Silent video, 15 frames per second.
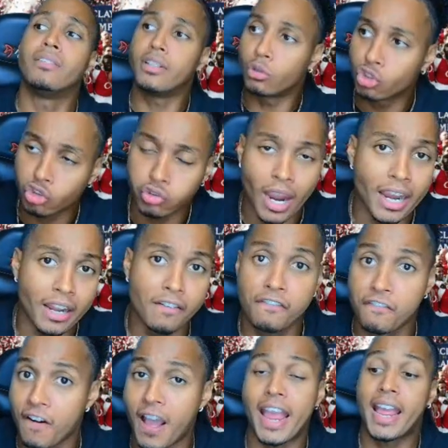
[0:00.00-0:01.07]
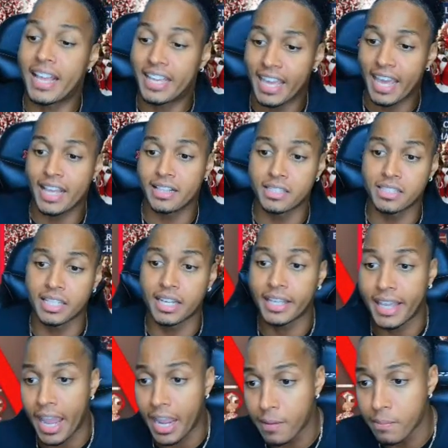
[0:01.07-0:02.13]
They were trying to fight and get into the
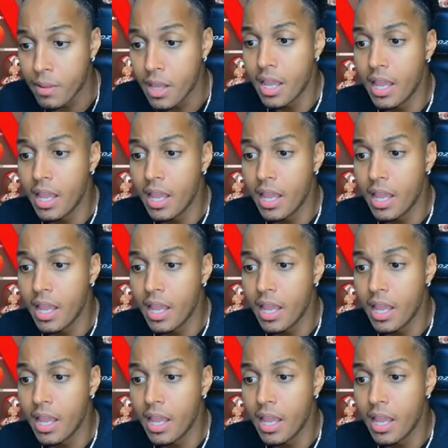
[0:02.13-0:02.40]
game.